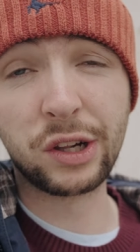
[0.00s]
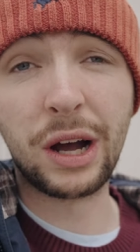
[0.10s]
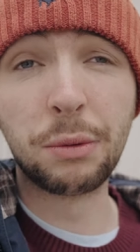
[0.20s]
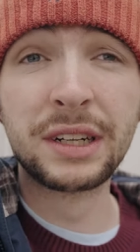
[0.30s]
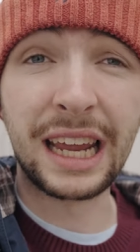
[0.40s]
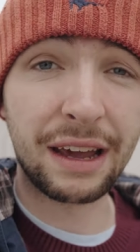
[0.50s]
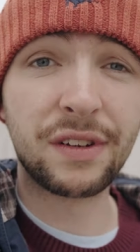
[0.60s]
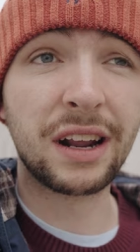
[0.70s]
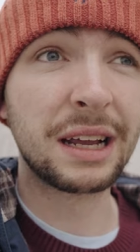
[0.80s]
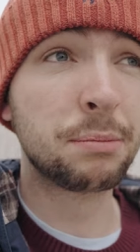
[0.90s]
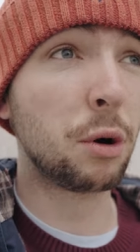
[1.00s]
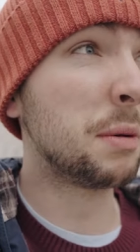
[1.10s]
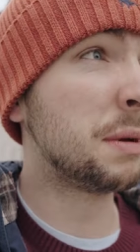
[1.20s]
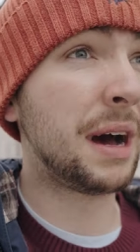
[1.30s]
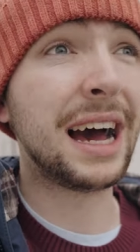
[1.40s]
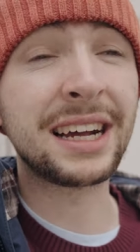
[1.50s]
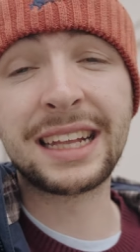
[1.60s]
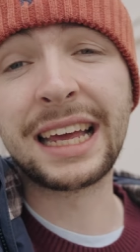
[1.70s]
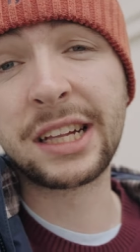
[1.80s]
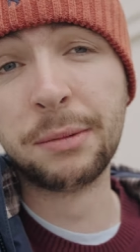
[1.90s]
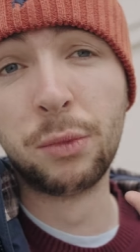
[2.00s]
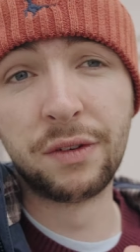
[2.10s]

so I will definitely probably be back to take some